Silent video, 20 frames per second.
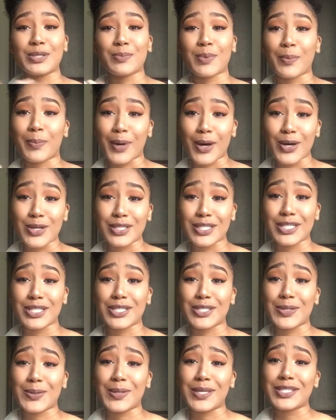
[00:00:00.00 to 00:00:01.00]
is proposing
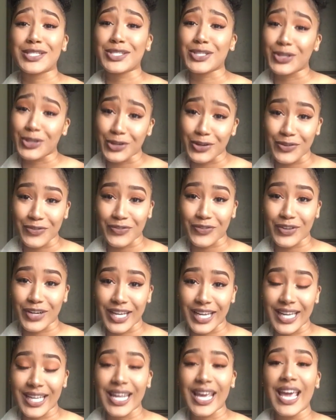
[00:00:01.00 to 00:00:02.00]
to his
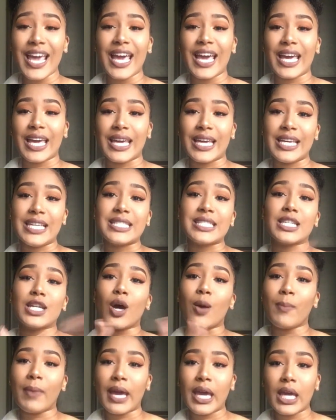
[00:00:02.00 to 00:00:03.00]
girlfriend. He's an
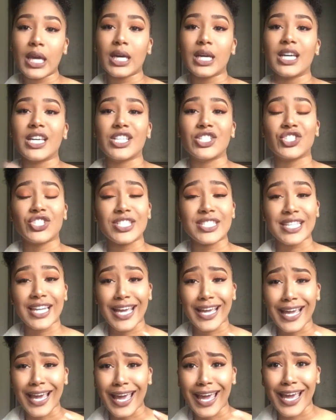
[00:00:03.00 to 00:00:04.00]
Omega and she's an
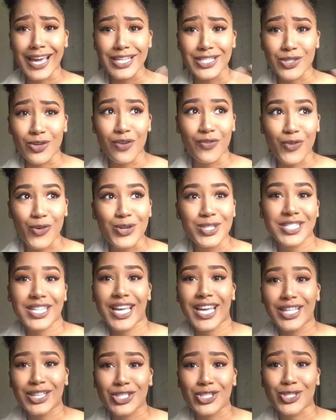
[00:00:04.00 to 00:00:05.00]
AKA, so of course I
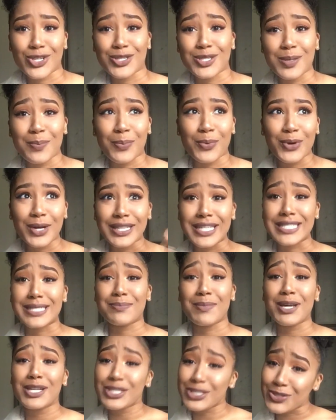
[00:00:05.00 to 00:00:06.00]
had to show support. That's
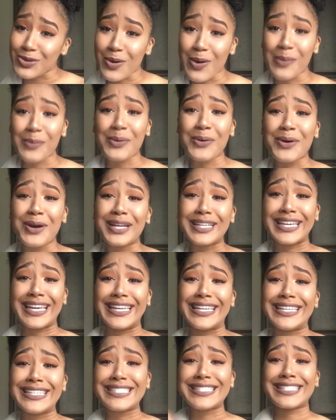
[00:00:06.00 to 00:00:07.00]
my soror.
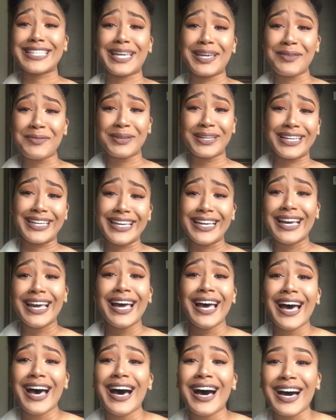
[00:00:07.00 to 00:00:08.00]
Get it,
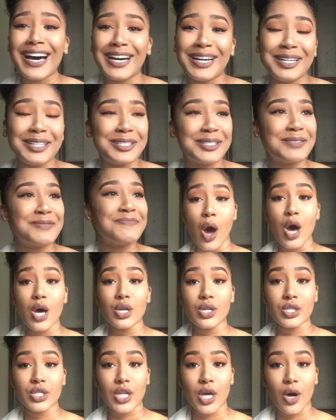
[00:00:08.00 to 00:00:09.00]
anyway.
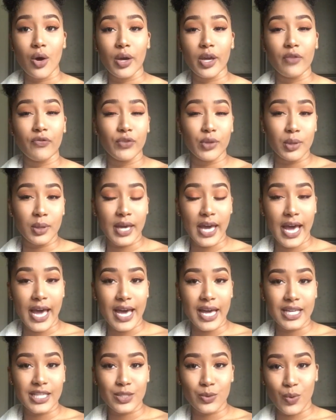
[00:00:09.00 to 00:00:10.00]
So if you
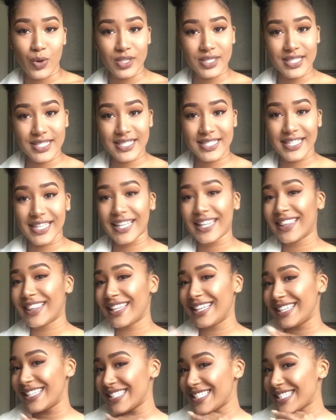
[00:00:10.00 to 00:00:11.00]
guys want to see
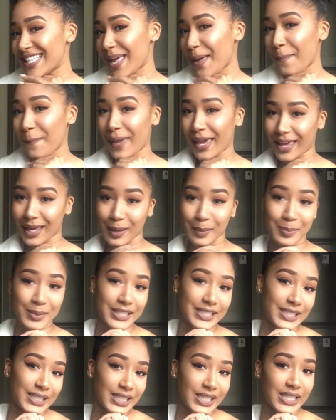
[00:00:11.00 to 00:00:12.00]
this makeup
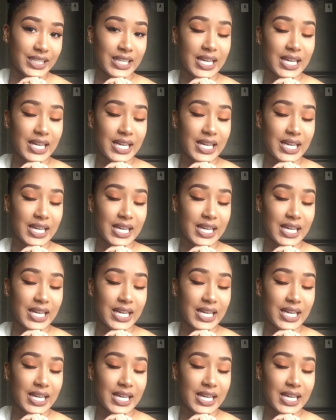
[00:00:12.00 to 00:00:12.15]
look,